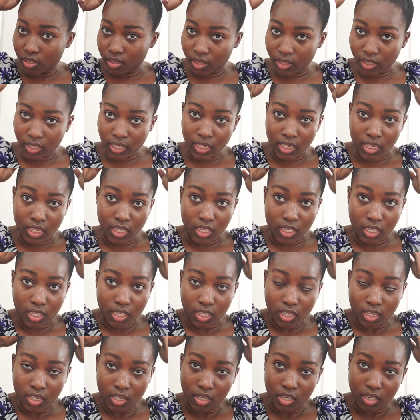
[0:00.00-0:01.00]

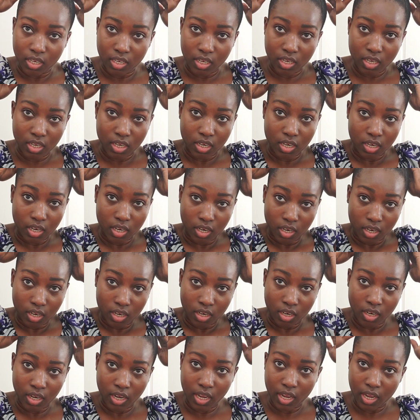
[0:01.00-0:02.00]
the
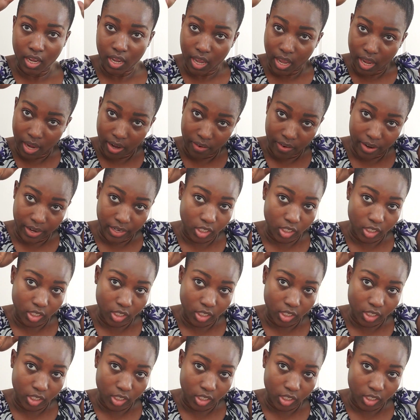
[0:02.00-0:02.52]
hair